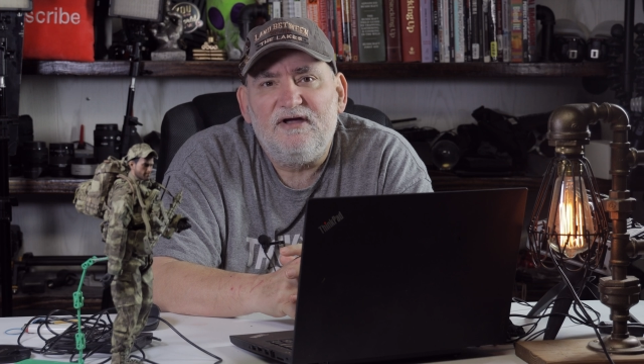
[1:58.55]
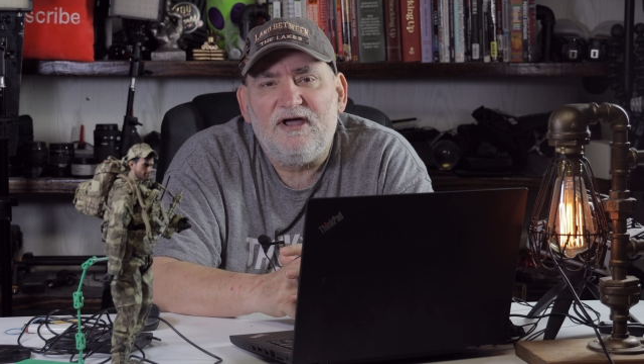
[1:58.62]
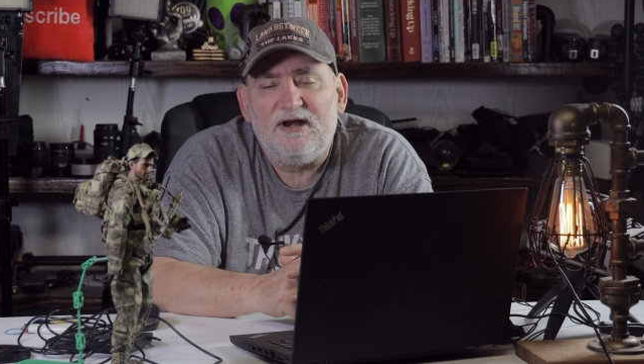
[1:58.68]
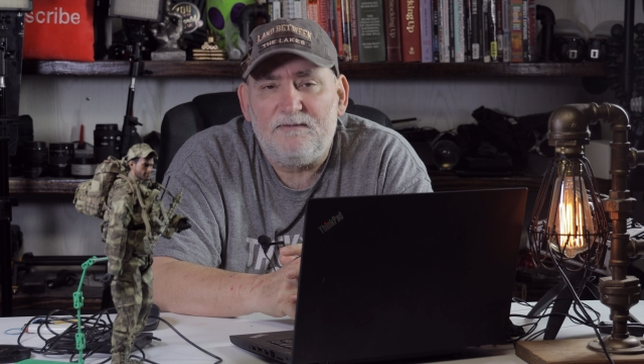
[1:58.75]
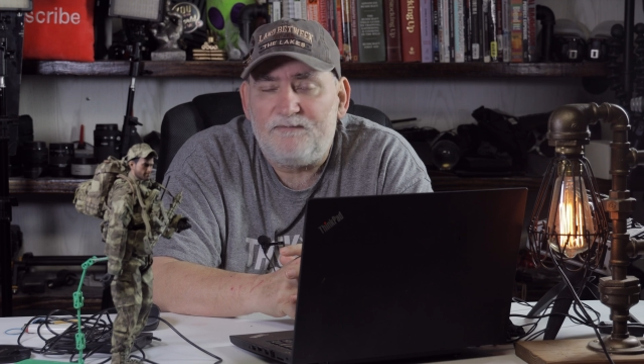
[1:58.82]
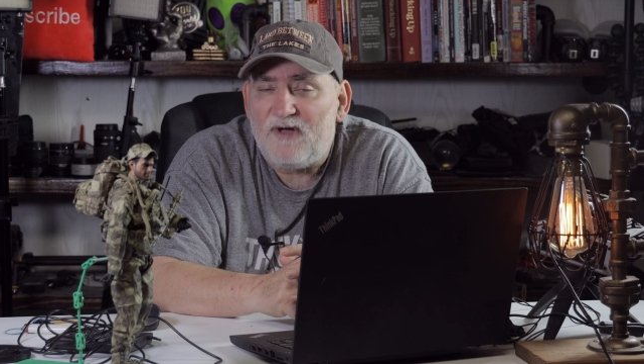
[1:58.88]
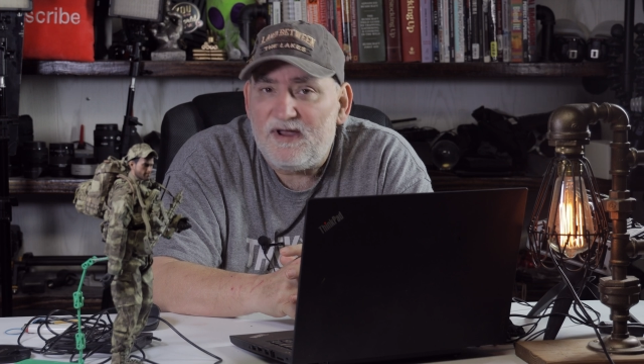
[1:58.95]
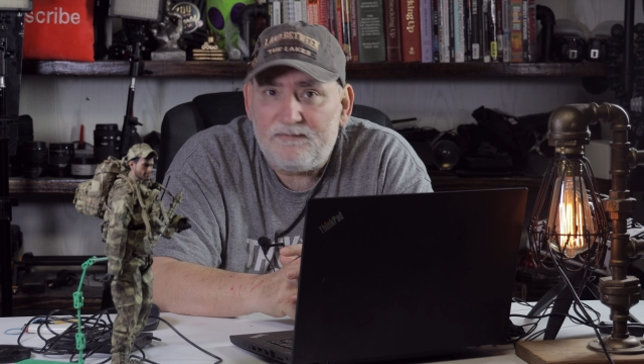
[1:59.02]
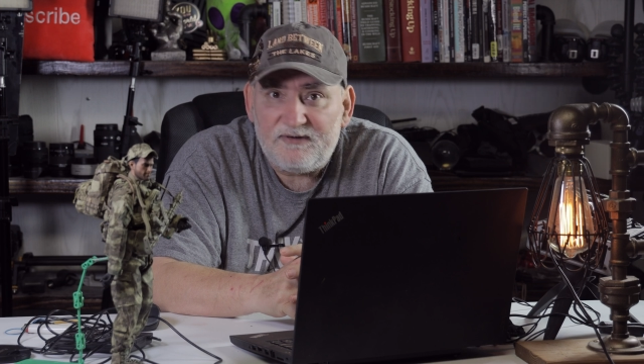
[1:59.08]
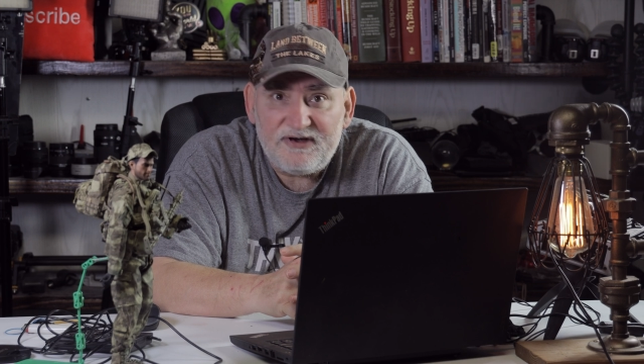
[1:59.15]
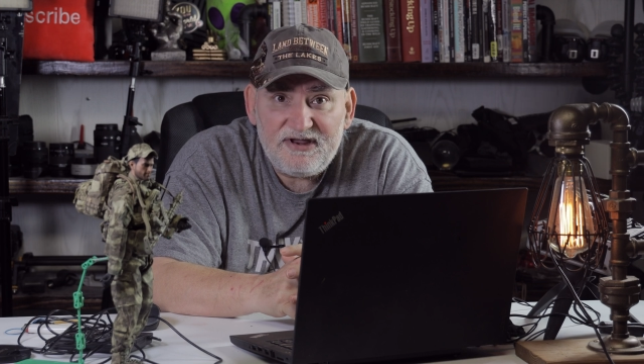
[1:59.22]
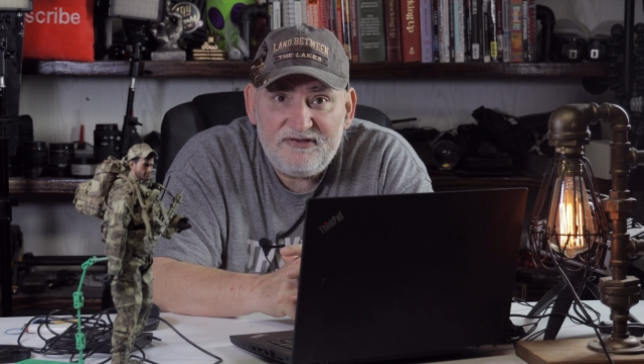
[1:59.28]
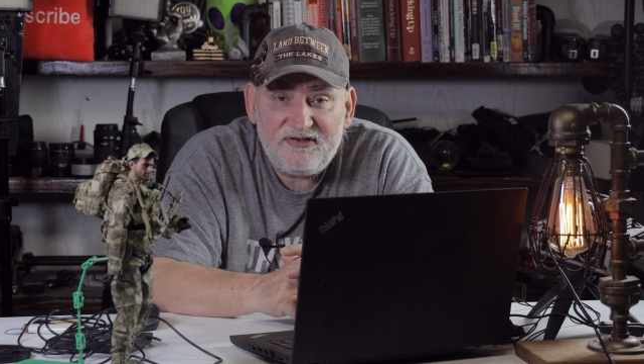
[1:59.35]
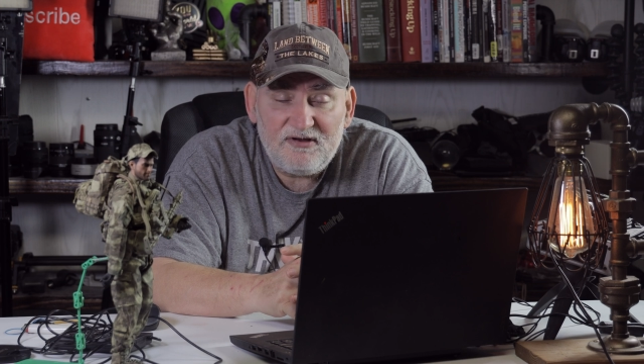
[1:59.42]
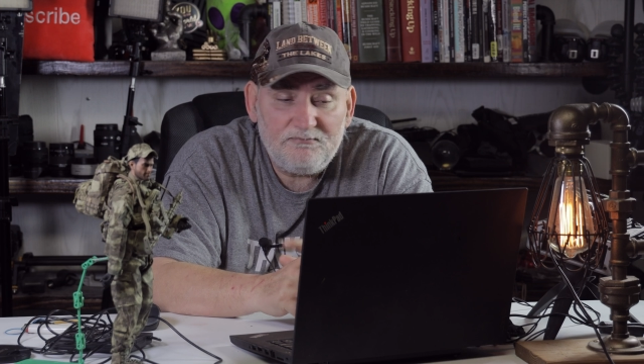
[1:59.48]
And if I ever
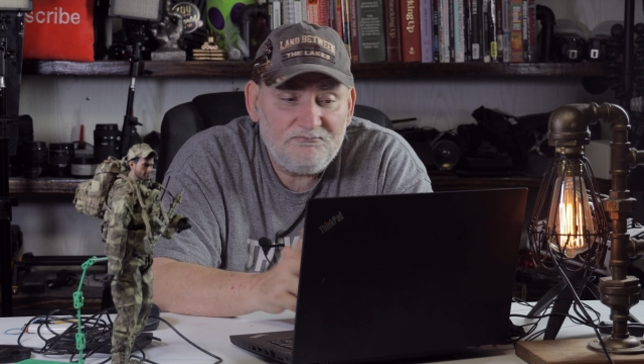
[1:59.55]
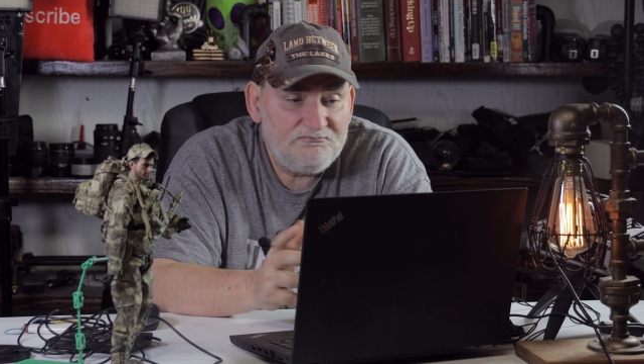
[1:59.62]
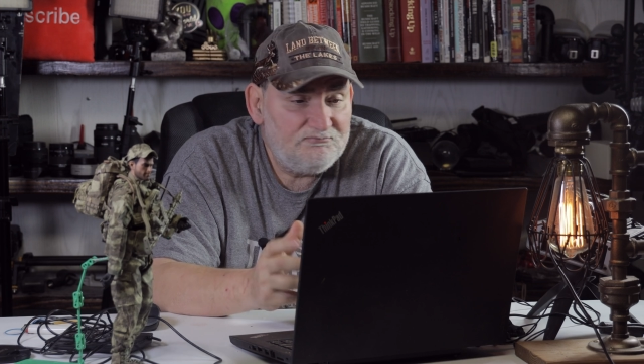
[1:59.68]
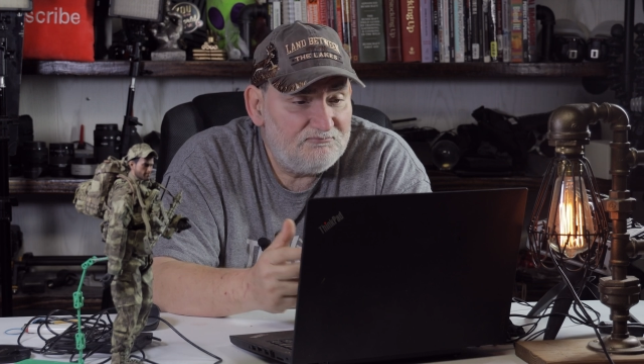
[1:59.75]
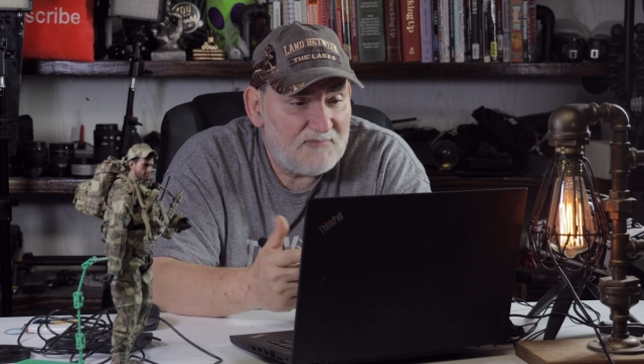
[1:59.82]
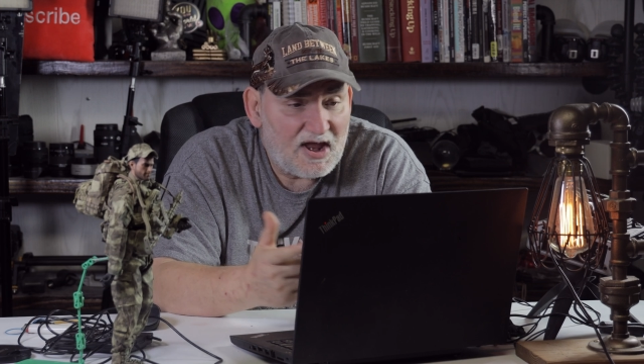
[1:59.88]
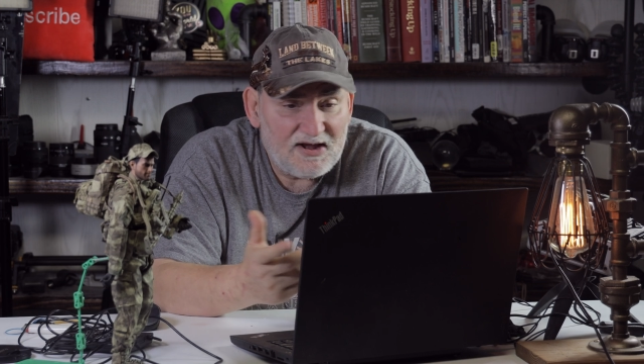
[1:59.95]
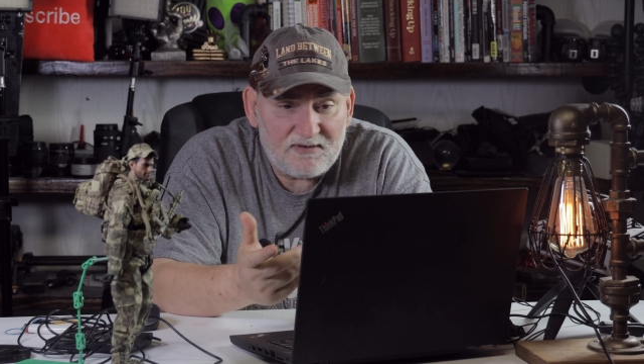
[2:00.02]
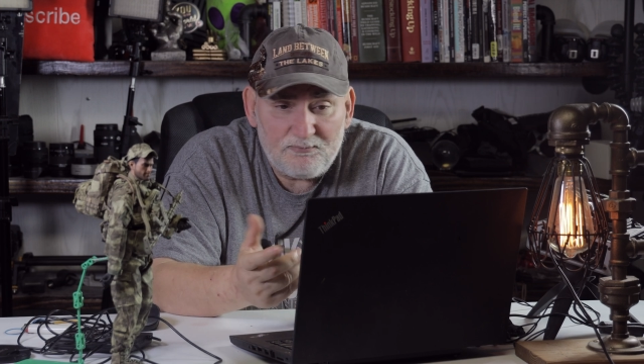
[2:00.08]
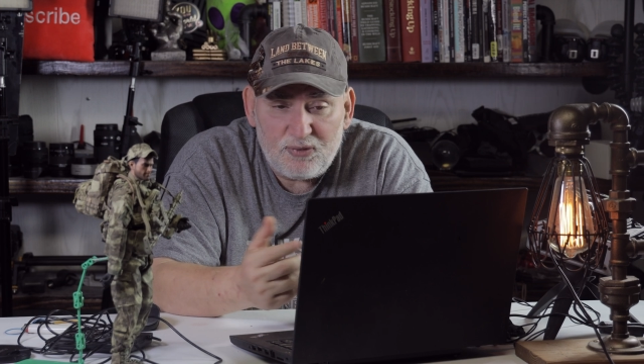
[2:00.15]
need them, I can